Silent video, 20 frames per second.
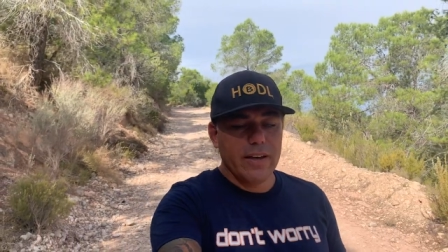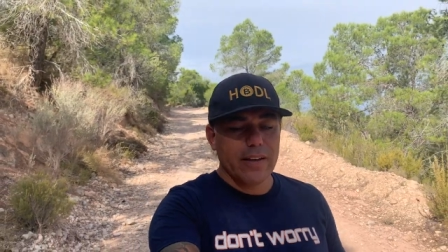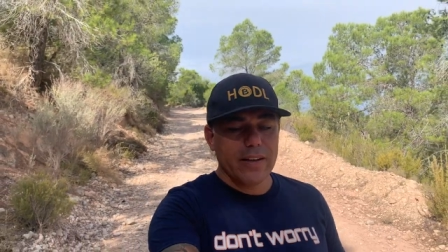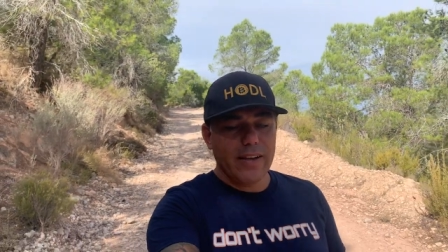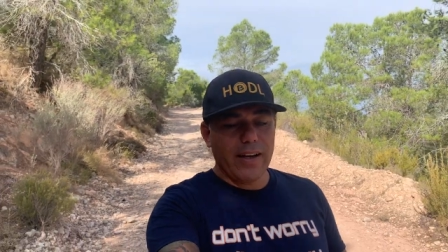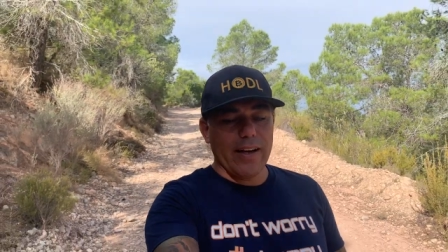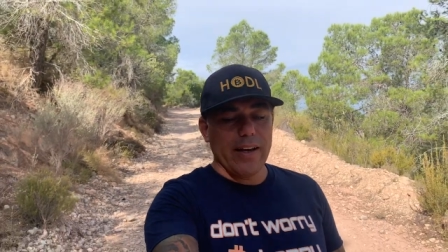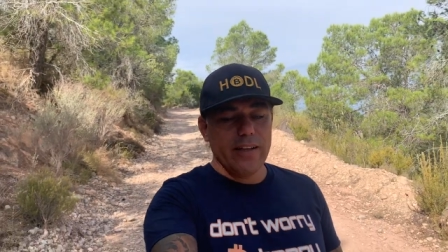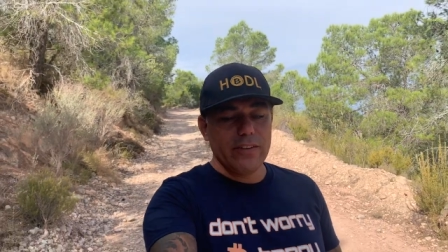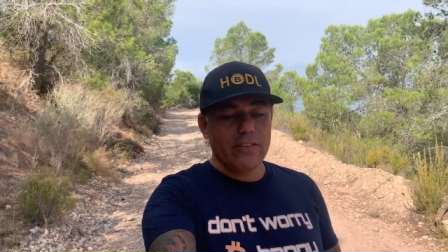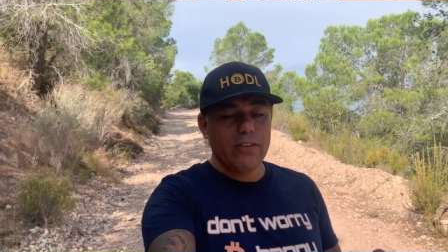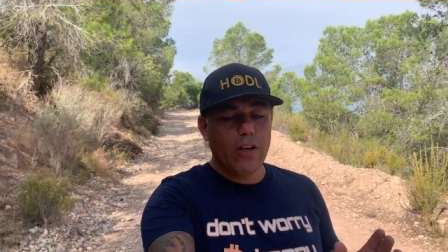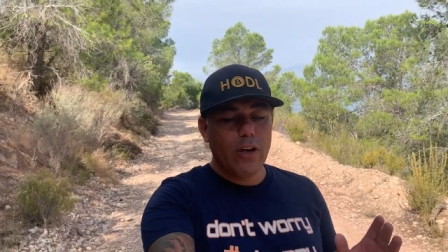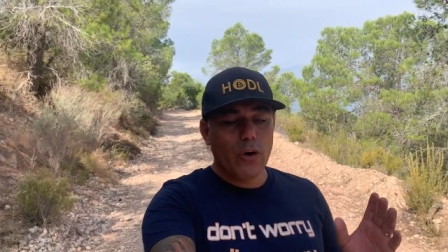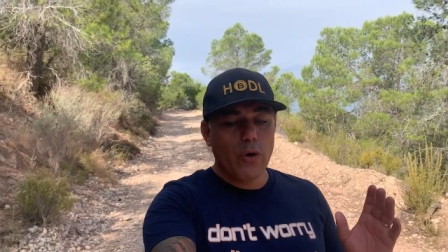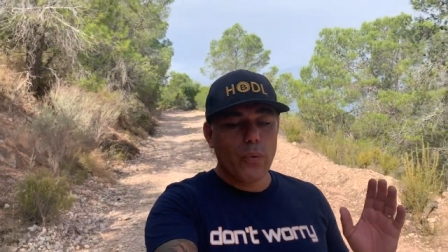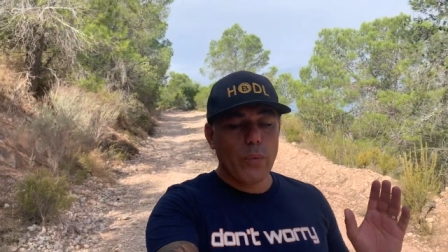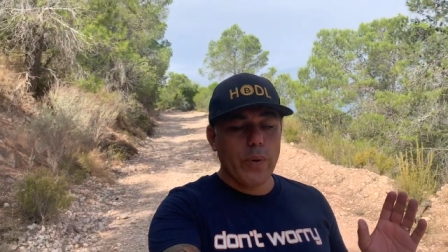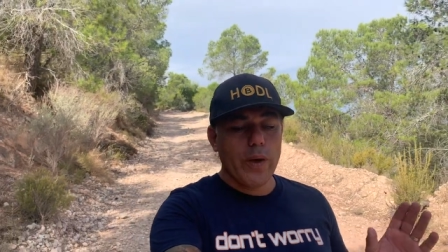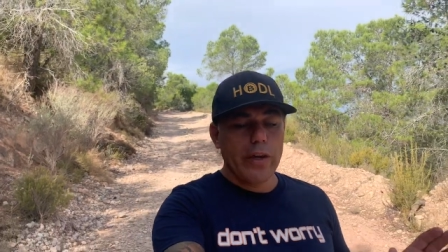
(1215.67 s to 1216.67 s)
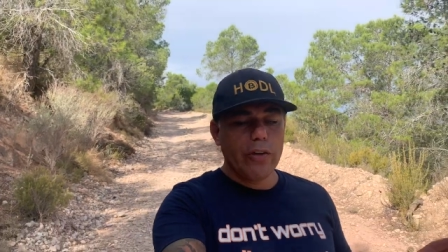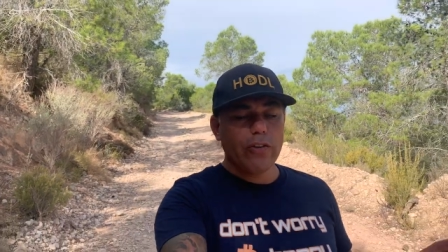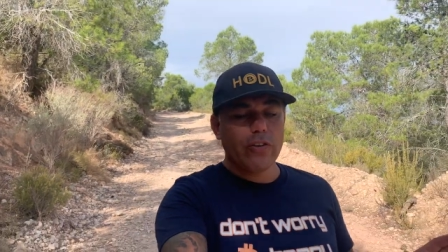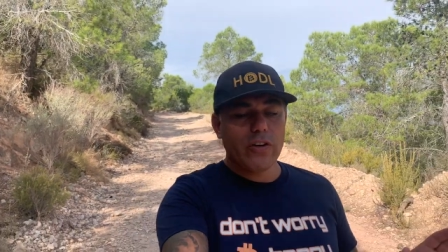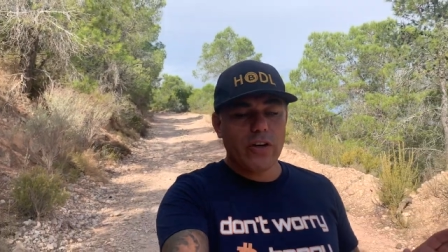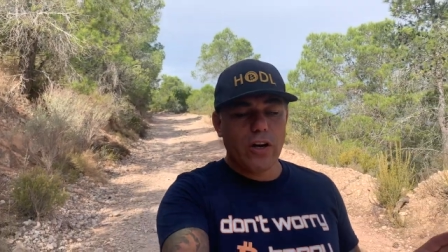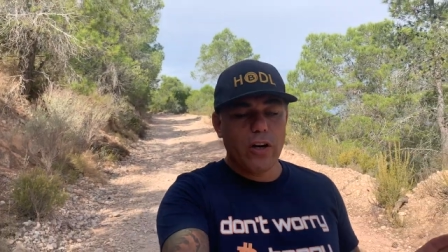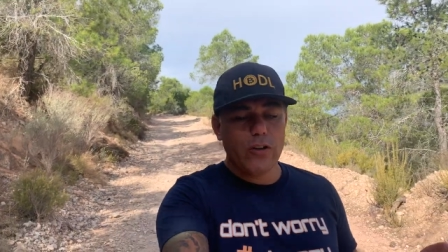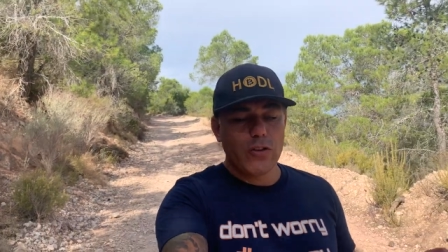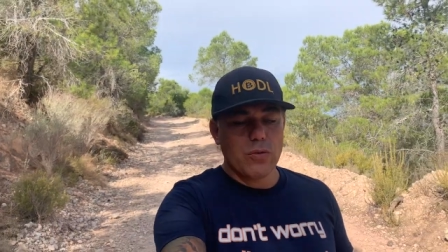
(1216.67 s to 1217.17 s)
guys, which
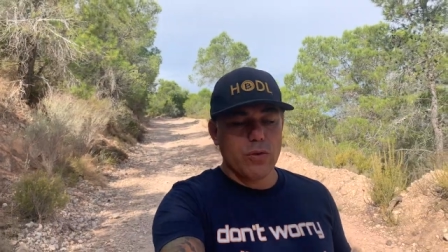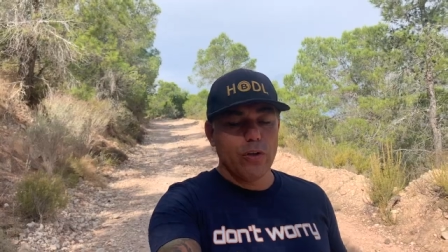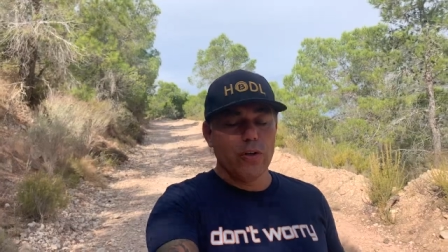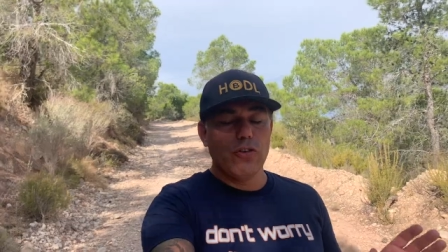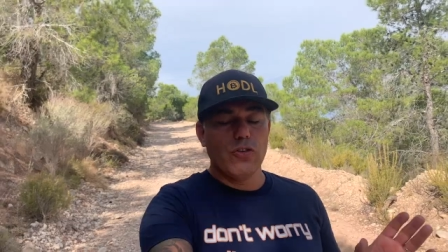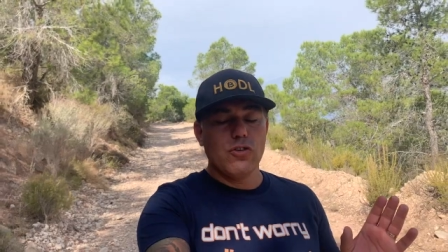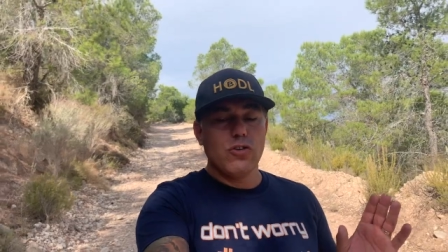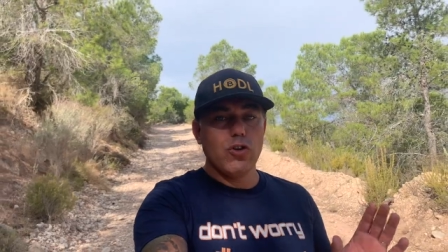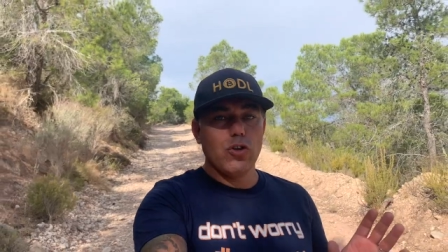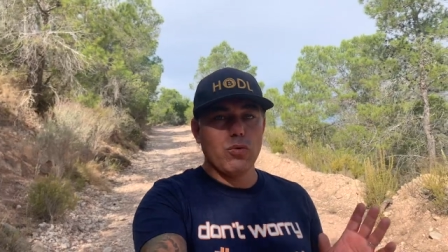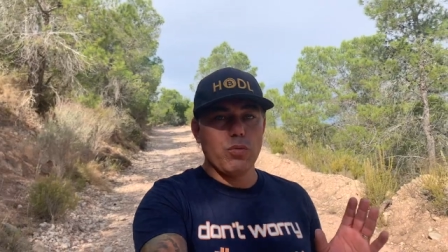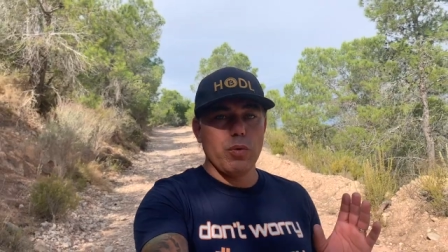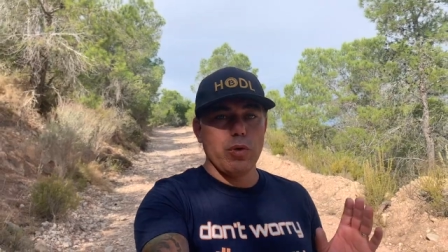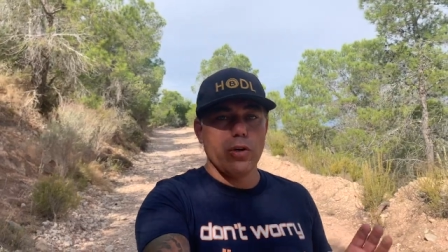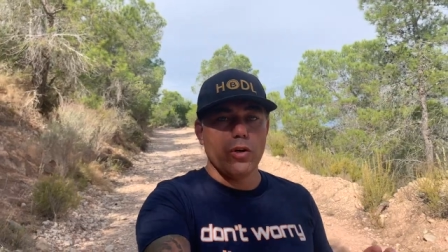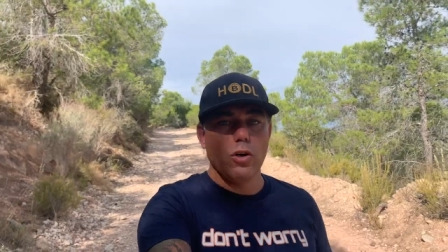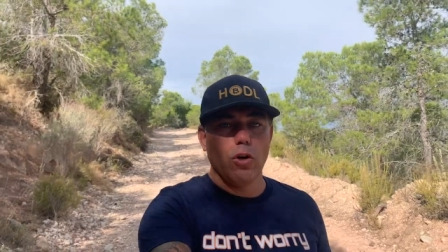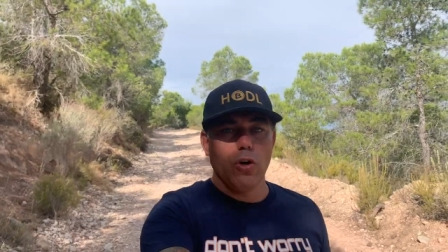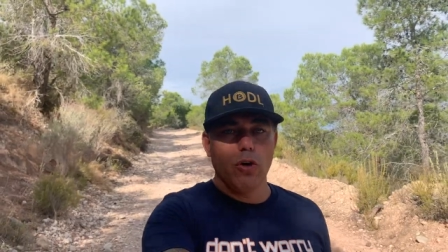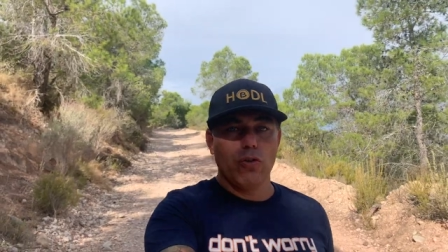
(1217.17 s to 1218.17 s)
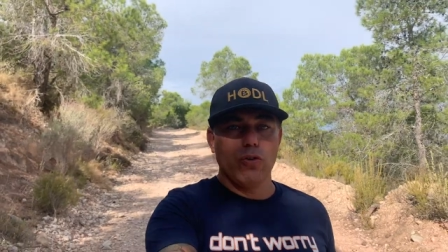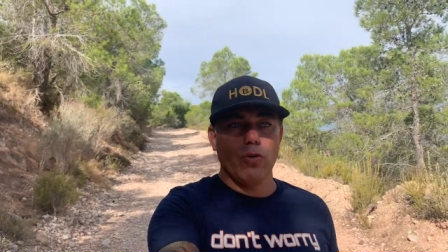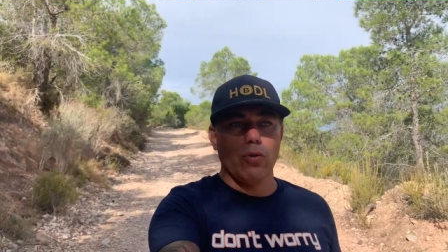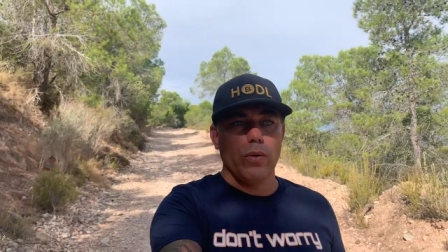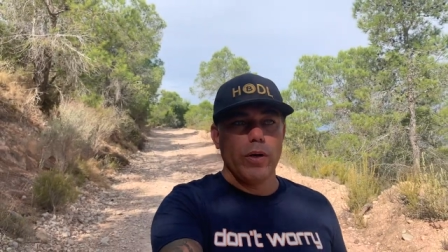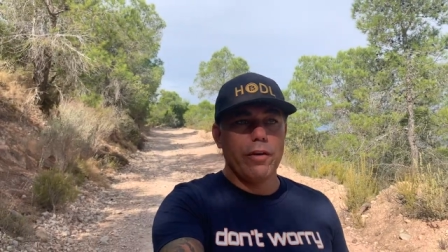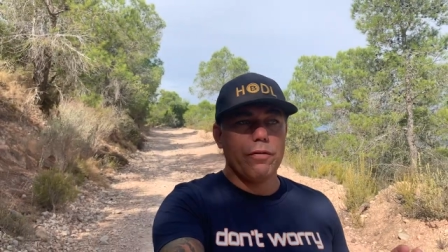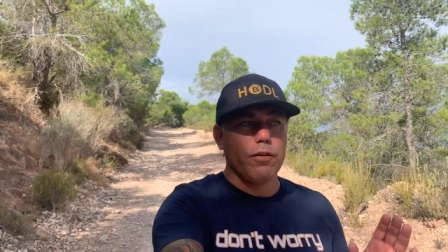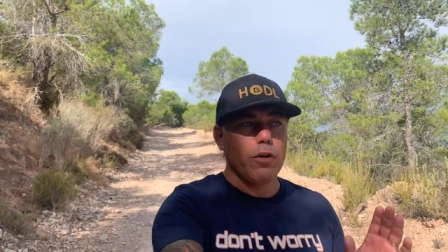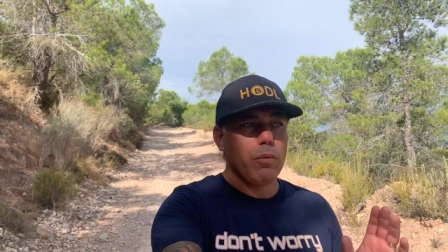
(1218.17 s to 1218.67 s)
country should we go to
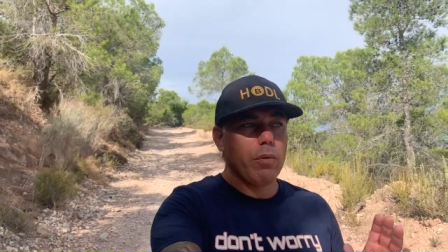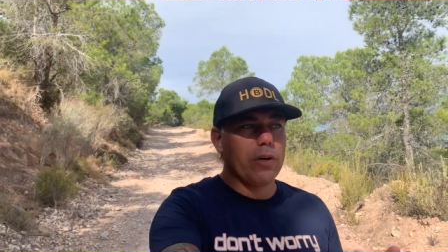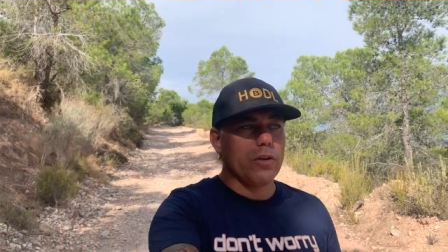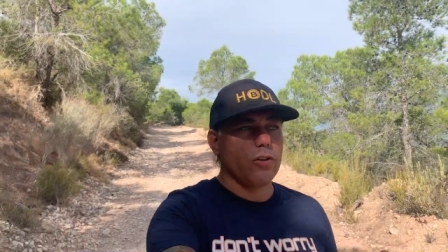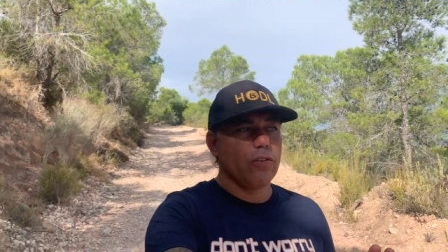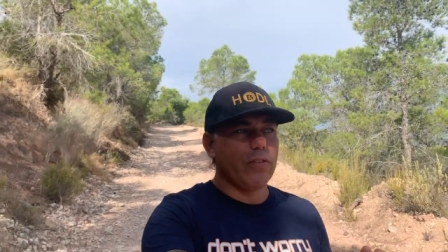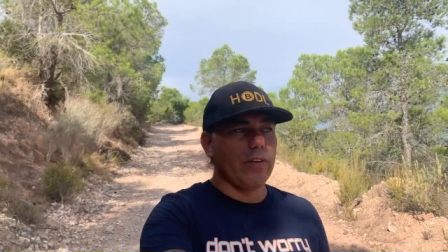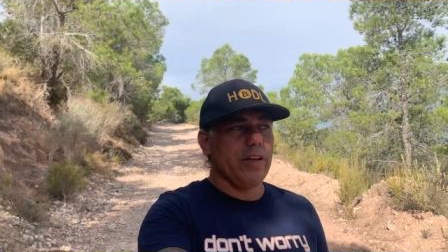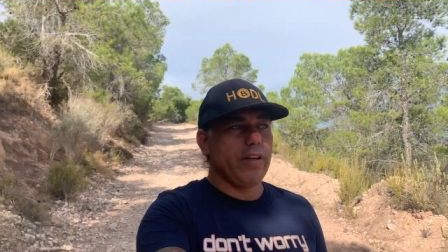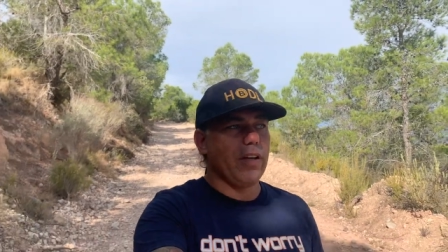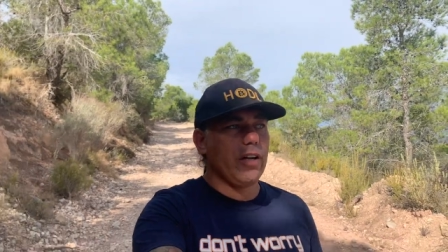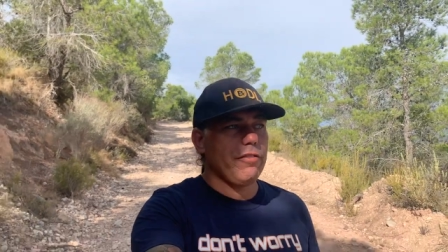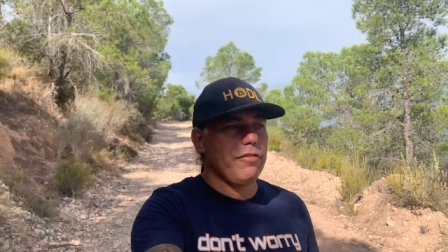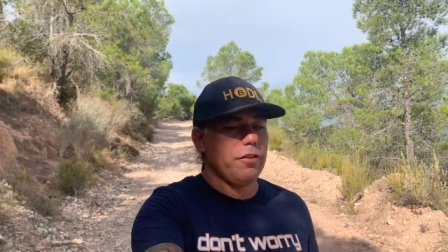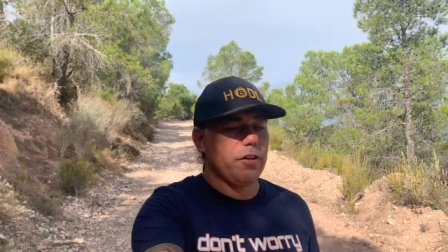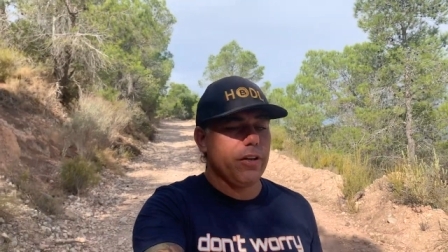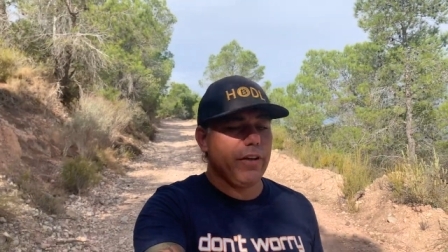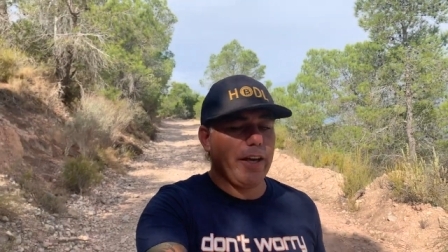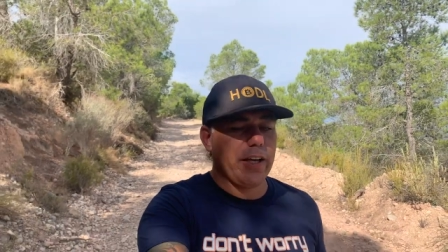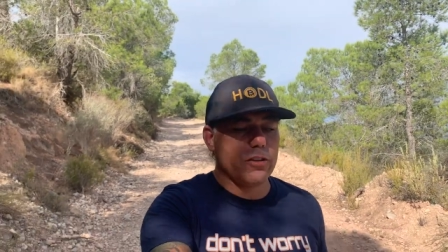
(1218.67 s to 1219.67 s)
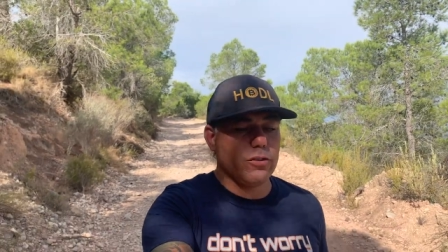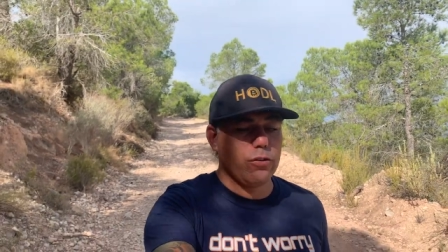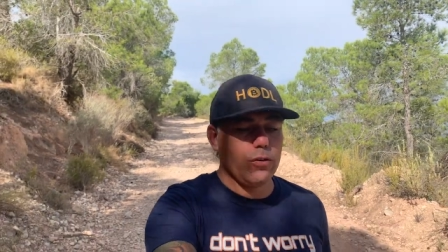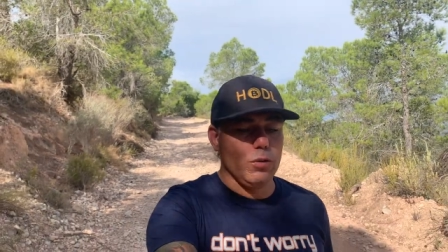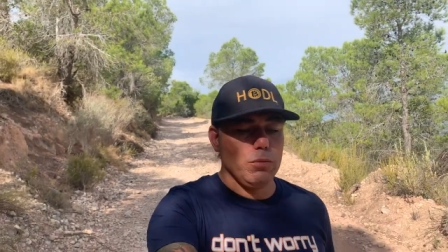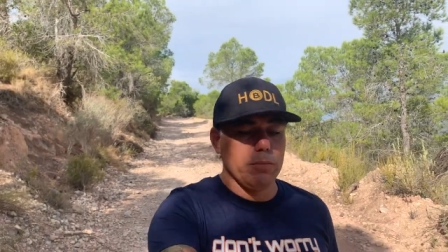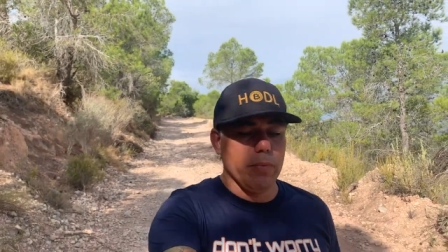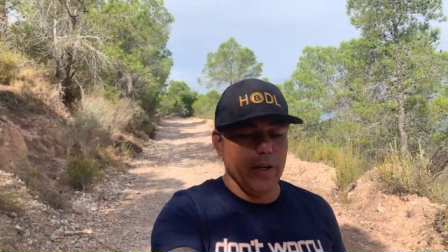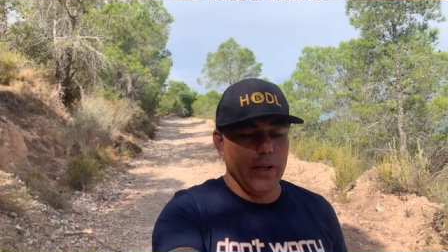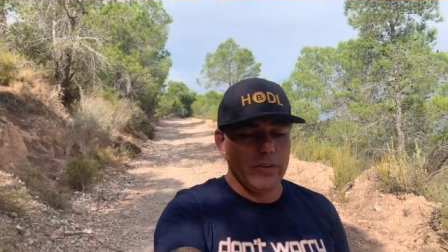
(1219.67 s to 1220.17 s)
if you want to stay there for the next
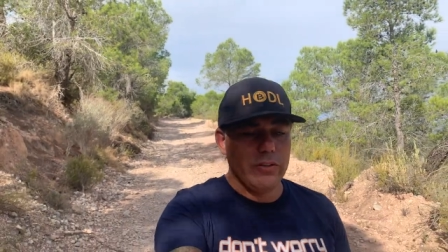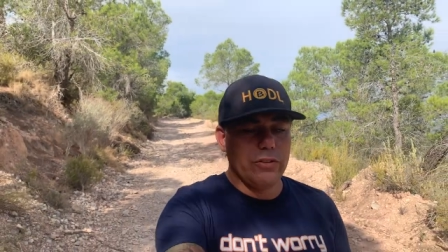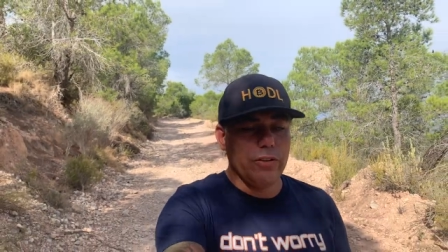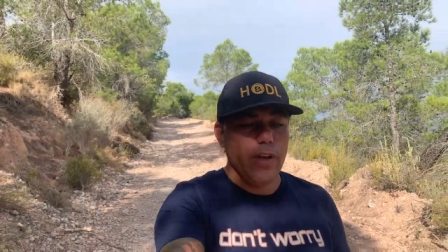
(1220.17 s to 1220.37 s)
two months?